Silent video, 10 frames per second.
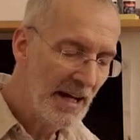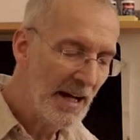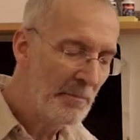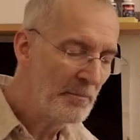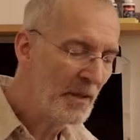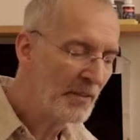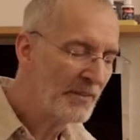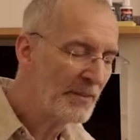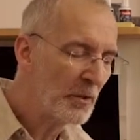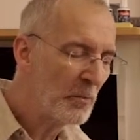I'm
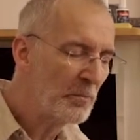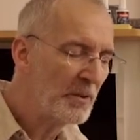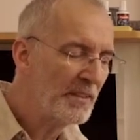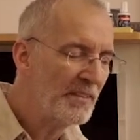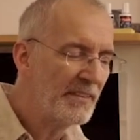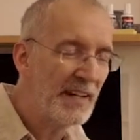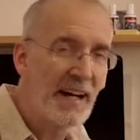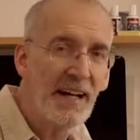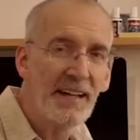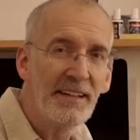not so
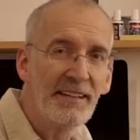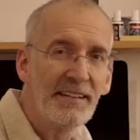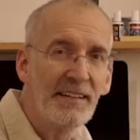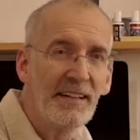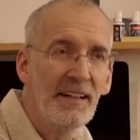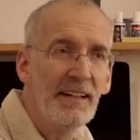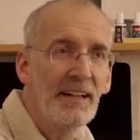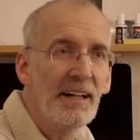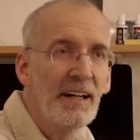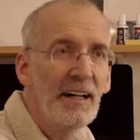precise
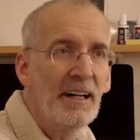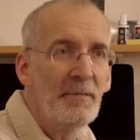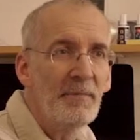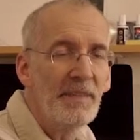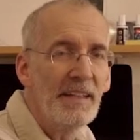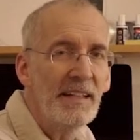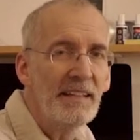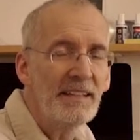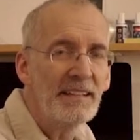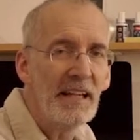in
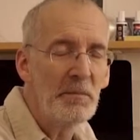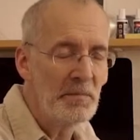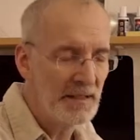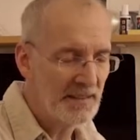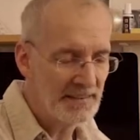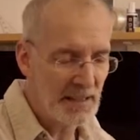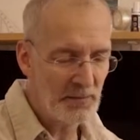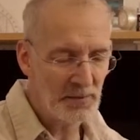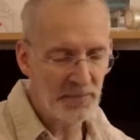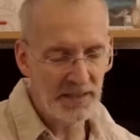the
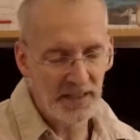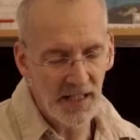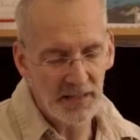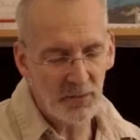same speed.